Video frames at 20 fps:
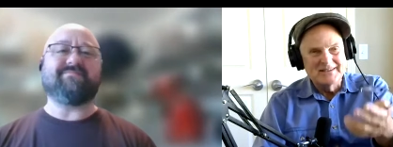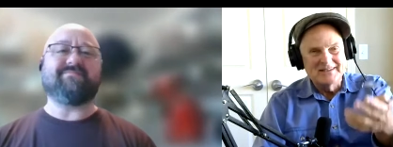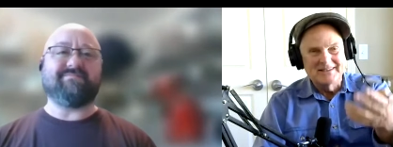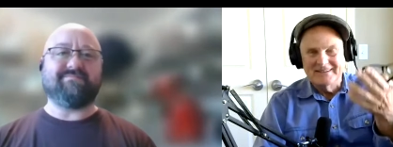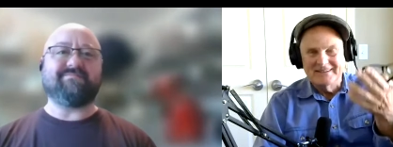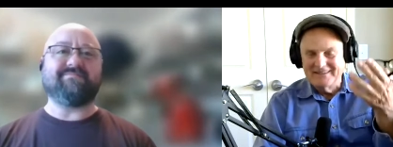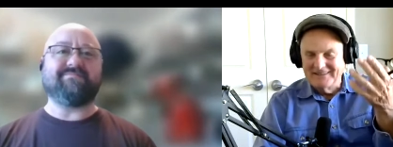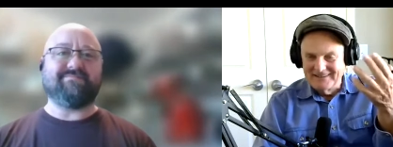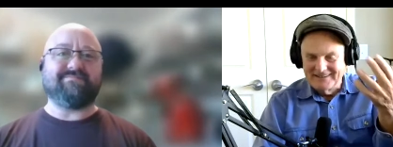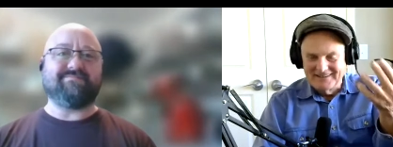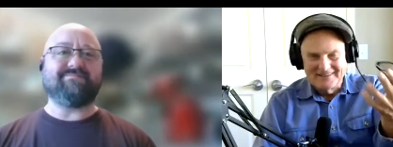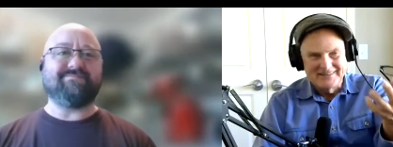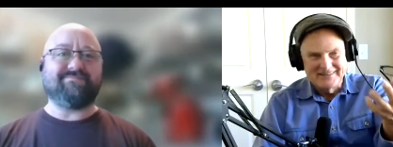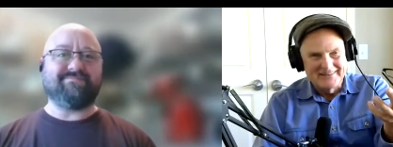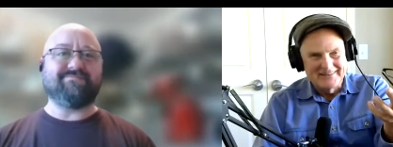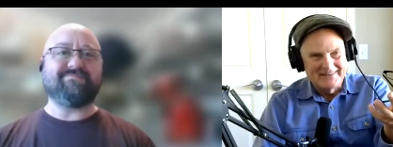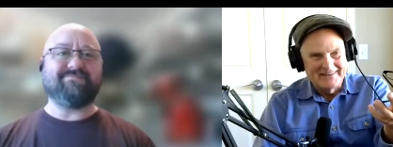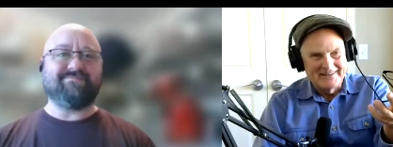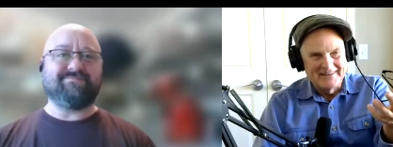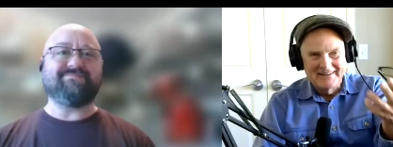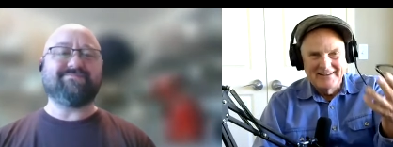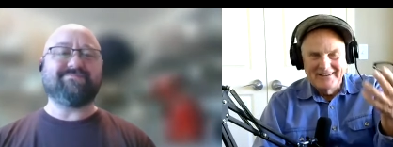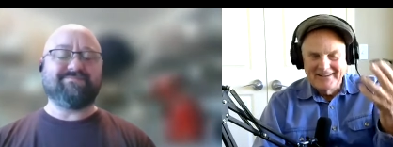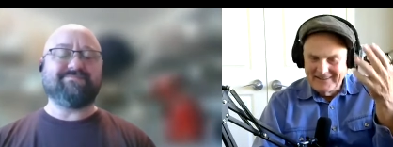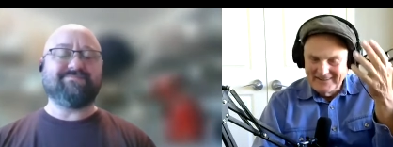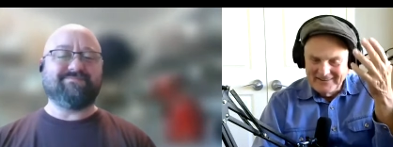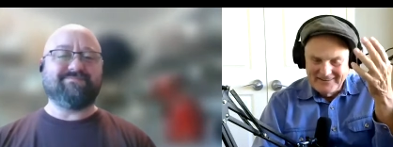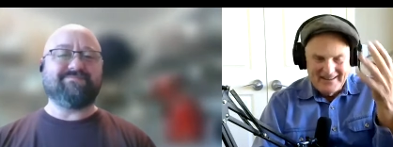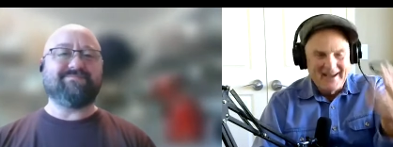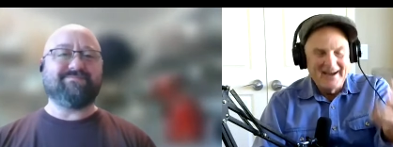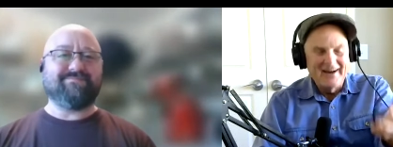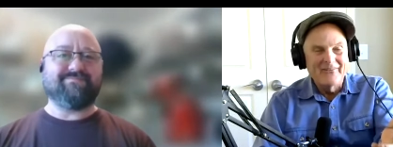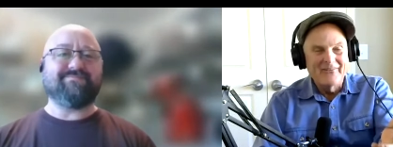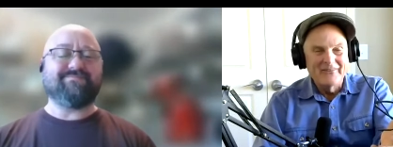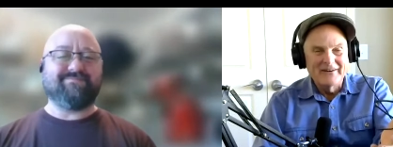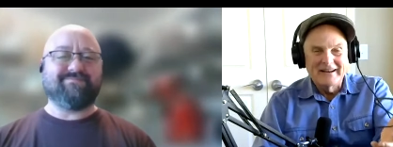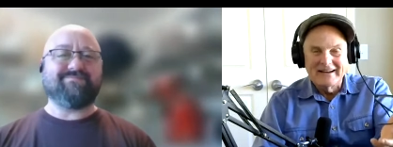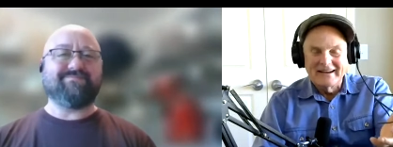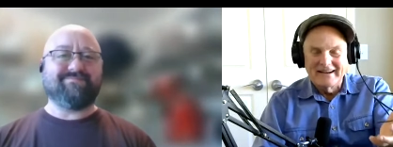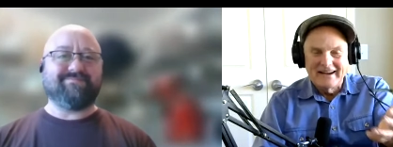Speaker 1: And uh, now
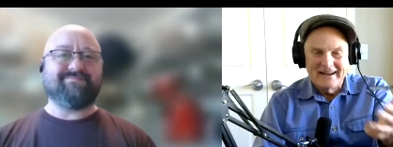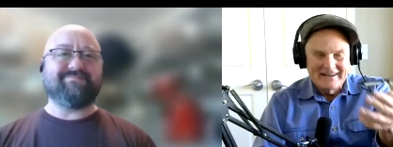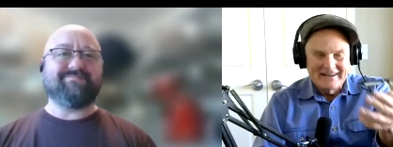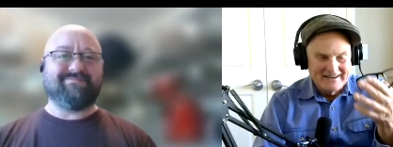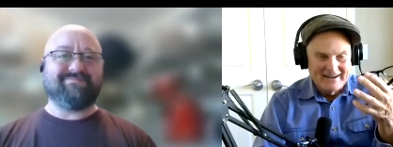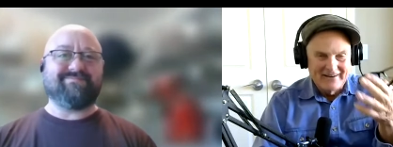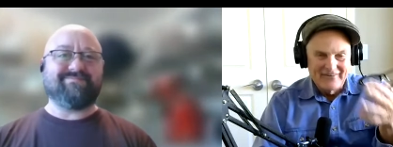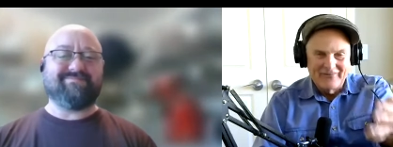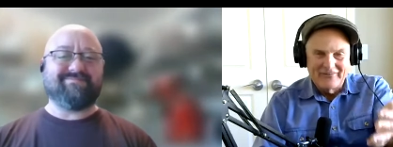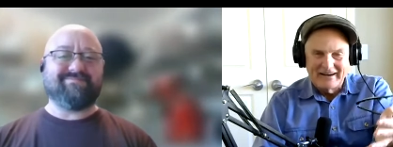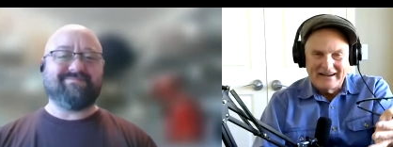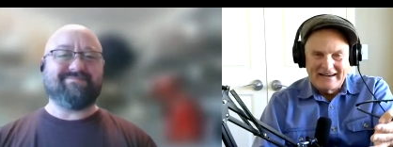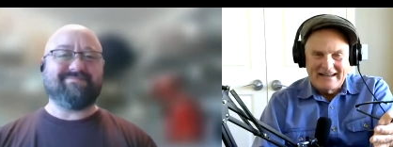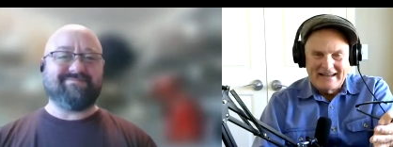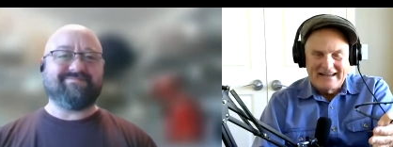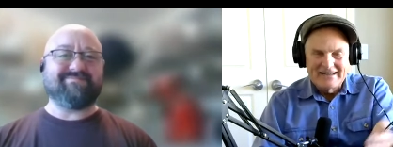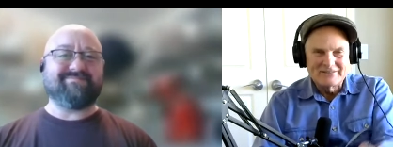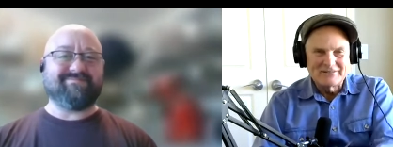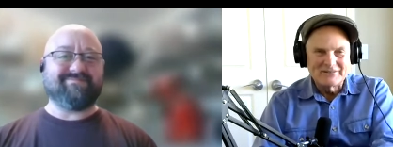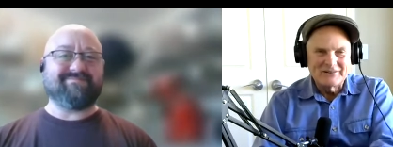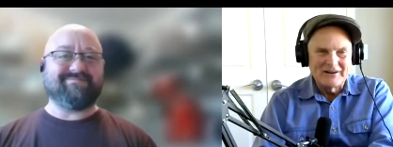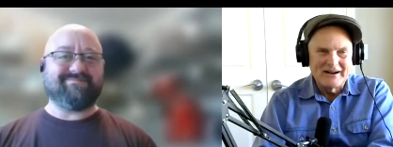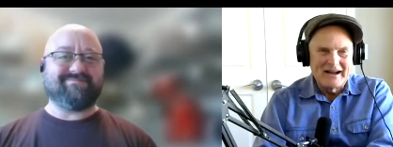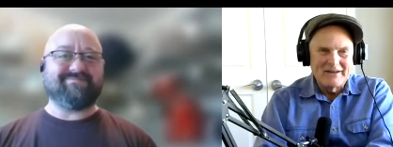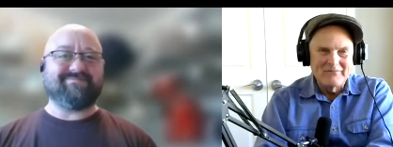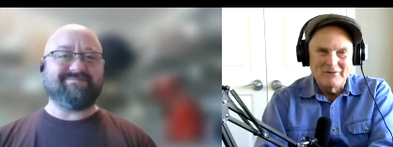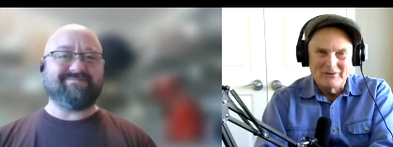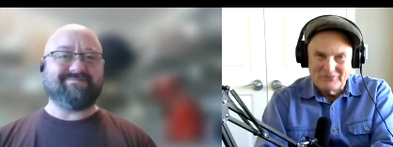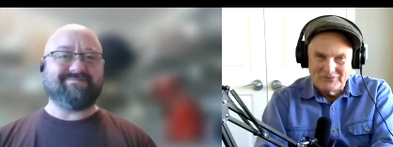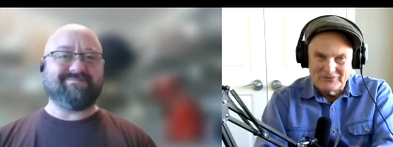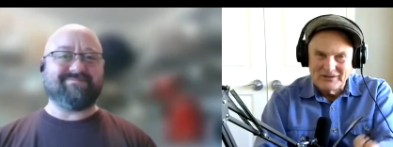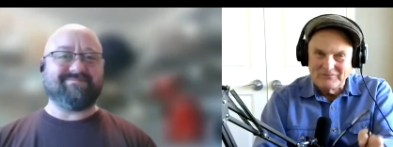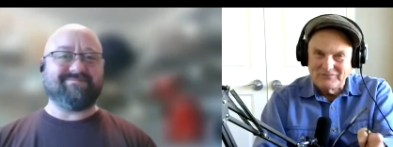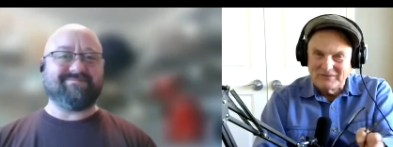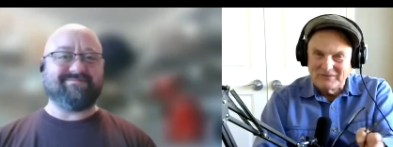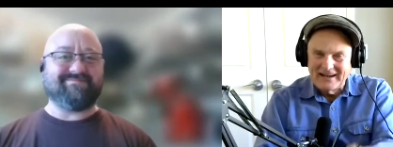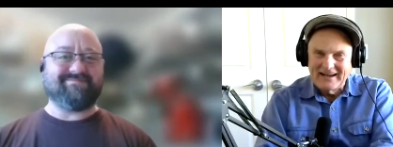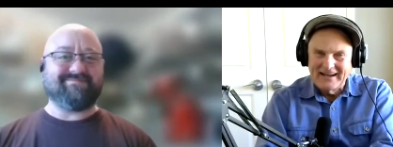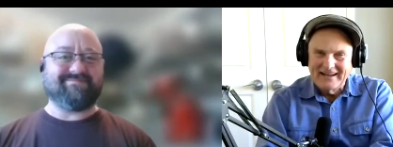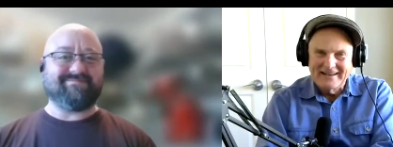what do you got? You got organized crime of some
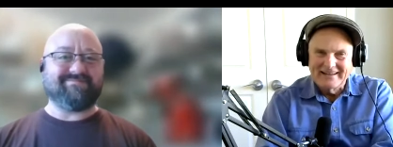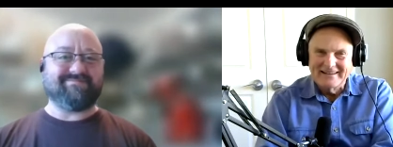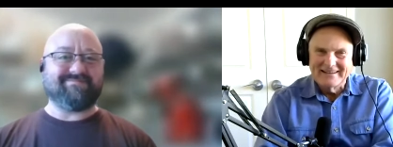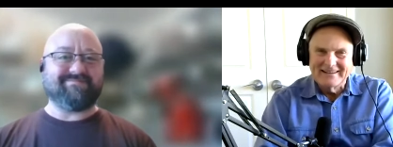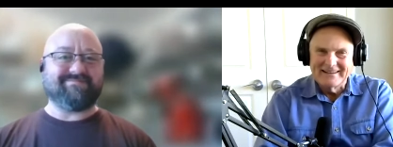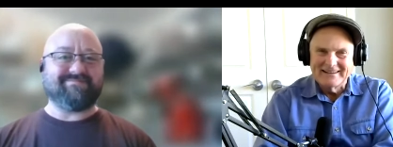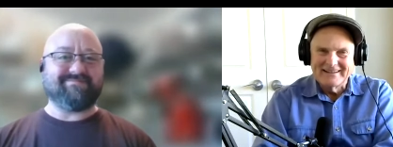kind.